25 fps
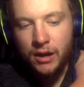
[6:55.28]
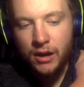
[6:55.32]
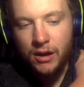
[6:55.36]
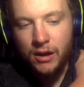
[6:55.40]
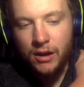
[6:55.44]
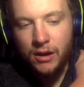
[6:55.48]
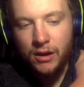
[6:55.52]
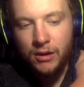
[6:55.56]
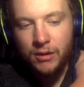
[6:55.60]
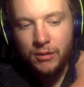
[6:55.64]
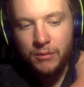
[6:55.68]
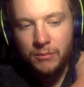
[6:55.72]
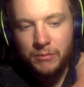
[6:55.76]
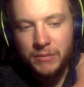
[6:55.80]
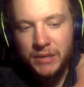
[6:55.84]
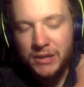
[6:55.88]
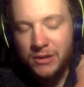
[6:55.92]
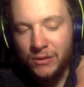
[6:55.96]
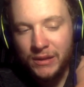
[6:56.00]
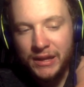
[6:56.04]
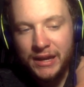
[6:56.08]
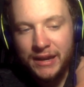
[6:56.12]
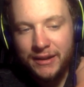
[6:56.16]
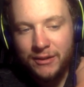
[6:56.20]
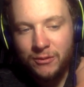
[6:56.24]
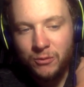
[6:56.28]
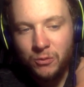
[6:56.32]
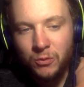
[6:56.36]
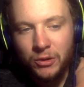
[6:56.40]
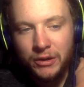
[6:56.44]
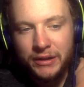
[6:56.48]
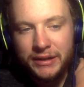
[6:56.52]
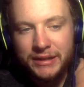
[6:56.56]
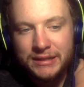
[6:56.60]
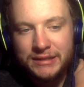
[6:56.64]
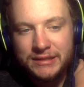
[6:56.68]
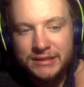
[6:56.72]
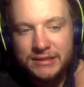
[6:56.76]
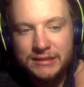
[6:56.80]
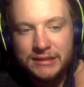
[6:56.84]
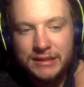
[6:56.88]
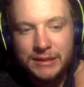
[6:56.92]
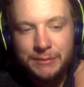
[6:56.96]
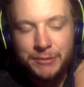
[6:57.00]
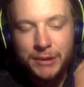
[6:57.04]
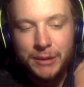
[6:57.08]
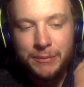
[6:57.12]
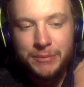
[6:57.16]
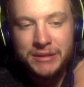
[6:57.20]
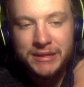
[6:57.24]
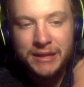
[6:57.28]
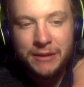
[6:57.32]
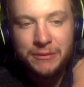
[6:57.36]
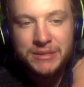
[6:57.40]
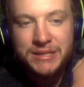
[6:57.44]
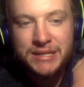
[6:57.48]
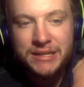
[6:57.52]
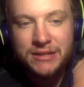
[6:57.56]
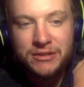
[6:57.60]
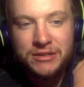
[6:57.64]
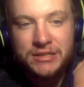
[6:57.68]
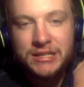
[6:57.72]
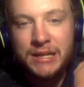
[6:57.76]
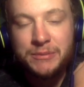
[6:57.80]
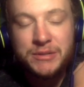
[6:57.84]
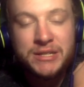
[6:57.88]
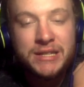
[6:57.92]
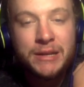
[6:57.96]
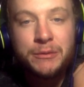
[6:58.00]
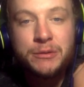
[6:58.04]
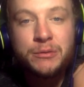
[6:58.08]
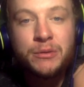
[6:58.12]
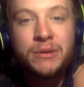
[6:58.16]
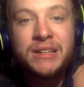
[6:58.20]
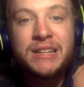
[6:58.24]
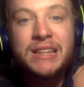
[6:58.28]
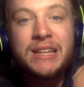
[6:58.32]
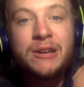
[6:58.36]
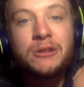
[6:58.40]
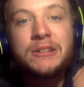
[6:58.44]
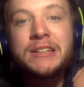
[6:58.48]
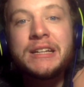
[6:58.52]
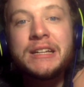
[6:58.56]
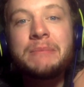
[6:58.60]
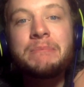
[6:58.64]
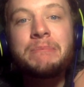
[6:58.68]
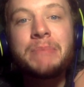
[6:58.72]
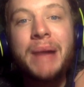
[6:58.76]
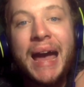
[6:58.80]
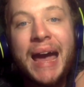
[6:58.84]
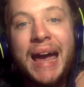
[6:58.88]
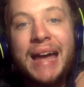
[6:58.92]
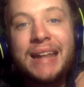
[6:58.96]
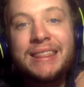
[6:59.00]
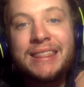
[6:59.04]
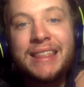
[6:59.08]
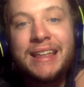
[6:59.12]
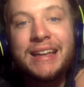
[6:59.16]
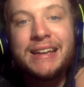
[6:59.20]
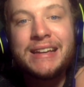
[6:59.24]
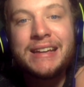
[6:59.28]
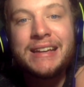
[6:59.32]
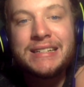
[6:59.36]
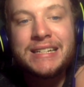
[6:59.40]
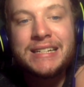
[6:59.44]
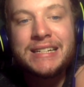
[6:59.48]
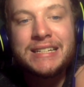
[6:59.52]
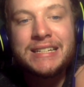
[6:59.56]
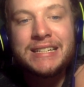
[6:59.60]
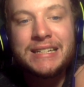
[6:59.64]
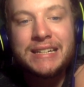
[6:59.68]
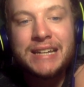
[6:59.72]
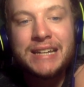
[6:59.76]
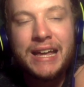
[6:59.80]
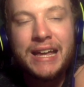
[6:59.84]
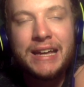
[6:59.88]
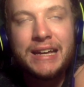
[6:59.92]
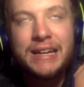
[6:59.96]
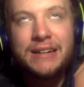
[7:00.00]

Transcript: Um, he only had one slip up, and that was the interception. That was really the only bad thing he did today,